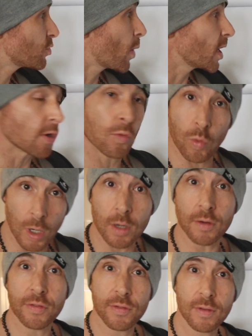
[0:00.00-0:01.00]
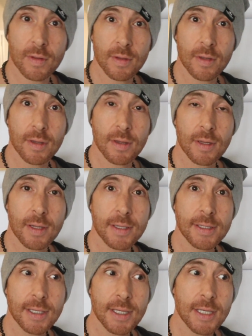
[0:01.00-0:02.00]
what you're worth,
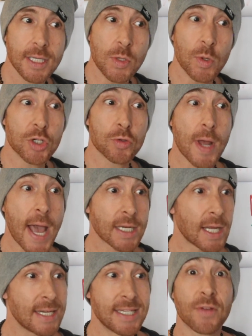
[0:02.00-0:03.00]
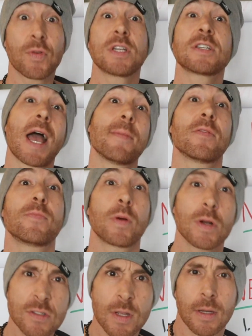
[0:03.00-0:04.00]
you attract a different type of
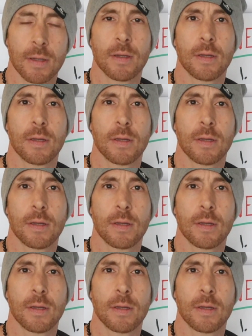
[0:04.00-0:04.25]
person.